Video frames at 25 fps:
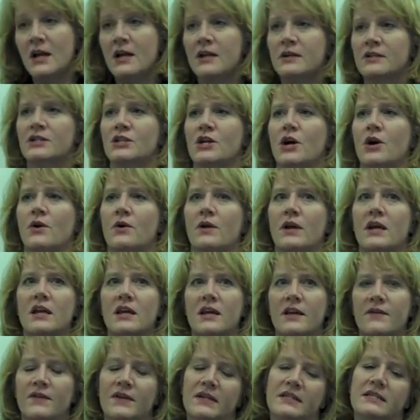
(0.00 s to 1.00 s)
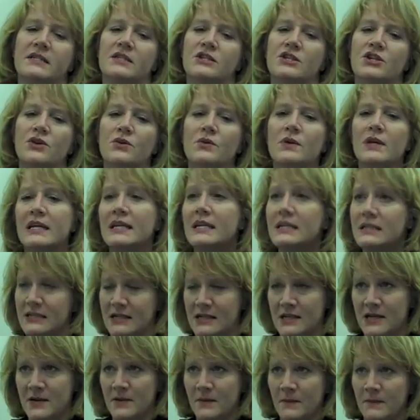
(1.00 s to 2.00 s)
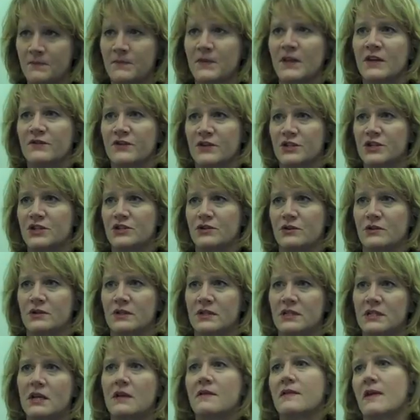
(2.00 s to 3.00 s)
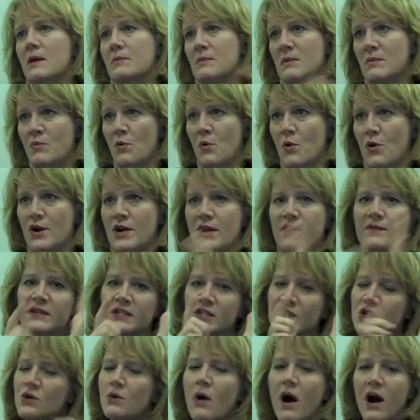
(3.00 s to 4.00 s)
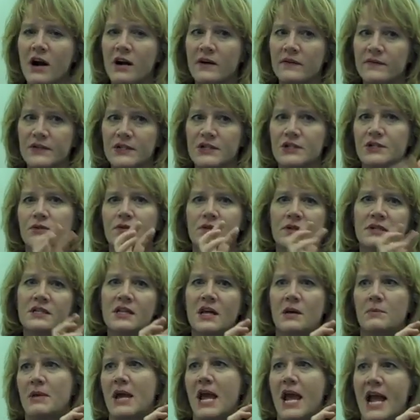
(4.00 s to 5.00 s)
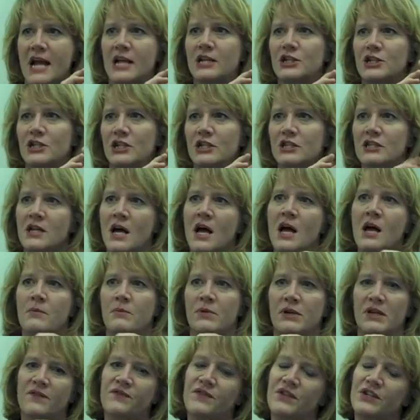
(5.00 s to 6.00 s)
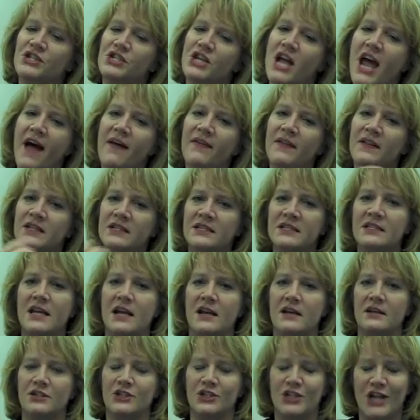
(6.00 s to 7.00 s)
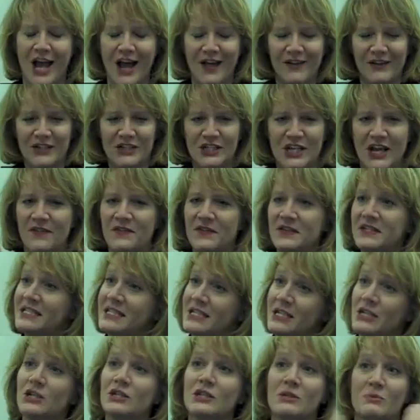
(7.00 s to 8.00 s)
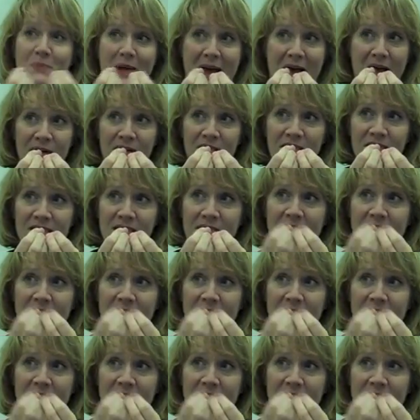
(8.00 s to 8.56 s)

So if it's too easy for students, they'll be bored. If it's too hard for students, they'll be anxious. But if the challenge and the skills balance,